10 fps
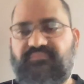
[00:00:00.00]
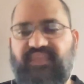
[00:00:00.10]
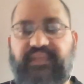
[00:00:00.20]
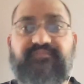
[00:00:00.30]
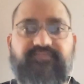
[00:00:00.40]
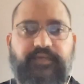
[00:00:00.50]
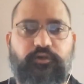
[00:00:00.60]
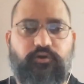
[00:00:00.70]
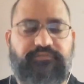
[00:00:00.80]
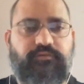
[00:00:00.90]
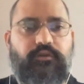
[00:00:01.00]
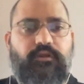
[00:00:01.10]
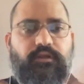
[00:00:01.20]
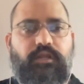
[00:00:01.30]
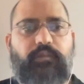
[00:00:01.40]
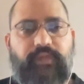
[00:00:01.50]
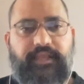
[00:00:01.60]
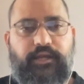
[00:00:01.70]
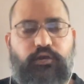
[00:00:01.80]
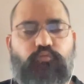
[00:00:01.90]
instead of coming
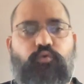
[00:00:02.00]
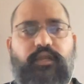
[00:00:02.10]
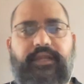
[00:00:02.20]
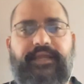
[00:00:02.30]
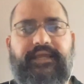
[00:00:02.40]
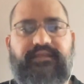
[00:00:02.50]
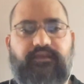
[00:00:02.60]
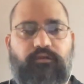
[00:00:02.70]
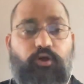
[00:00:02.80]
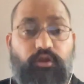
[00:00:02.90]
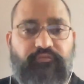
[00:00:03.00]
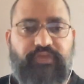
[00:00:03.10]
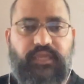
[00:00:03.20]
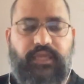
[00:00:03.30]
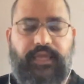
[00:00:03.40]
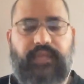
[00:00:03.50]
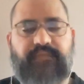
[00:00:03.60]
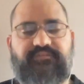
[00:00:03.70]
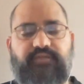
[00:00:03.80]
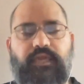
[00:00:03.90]
out one day and on a weekend
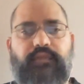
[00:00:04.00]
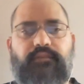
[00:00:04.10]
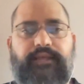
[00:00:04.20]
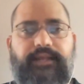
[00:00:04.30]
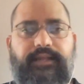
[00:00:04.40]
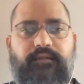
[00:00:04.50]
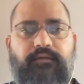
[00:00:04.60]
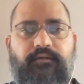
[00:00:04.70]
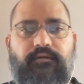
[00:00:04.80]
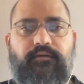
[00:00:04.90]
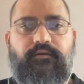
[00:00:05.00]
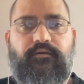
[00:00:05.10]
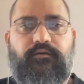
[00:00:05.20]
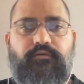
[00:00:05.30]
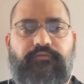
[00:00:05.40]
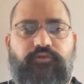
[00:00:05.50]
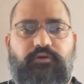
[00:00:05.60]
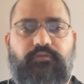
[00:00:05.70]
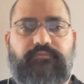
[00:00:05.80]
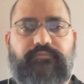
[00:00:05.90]
and saying that
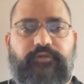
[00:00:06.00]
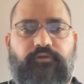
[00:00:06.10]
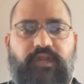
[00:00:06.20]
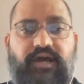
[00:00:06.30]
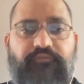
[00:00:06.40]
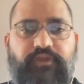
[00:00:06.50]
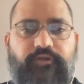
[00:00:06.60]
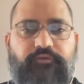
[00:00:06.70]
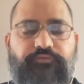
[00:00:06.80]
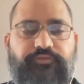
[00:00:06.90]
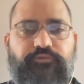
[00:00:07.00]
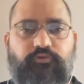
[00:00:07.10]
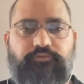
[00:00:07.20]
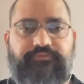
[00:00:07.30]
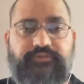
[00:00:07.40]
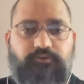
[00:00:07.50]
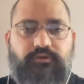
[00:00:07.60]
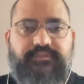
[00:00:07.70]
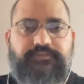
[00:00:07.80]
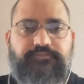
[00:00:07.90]
from you know now we are going to withdraw withdraw
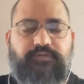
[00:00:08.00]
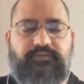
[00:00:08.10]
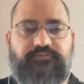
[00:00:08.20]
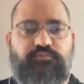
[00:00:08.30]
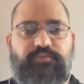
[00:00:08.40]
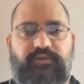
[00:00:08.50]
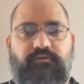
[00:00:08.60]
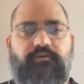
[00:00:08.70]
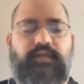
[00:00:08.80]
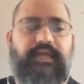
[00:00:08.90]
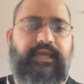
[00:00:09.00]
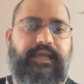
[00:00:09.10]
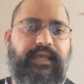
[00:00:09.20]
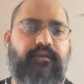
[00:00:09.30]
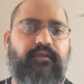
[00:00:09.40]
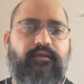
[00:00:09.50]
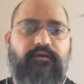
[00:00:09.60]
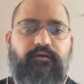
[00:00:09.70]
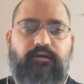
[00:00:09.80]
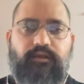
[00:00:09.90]
the 2000 rupee note
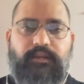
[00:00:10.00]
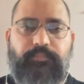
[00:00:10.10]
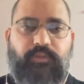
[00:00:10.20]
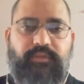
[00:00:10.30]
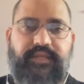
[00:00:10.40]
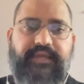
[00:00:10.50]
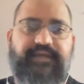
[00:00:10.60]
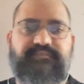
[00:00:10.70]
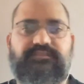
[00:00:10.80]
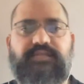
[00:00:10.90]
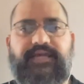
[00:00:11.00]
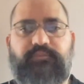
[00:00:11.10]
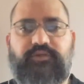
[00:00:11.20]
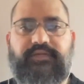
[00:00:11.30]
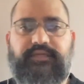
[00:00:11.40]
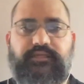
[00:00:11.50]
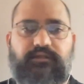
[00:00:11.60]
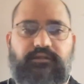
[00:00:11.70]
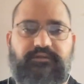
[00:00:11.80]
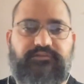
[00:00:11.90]
and the public has time until
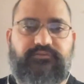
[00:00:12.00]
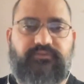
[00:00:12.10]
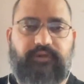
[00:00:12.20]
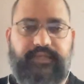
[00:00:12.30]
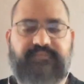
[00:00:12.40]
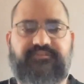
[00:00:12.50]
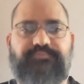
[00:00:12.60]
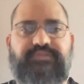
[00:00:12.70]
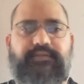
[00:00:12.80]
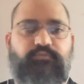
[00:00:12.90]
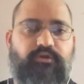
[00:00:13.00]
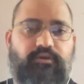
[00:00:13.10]
30th September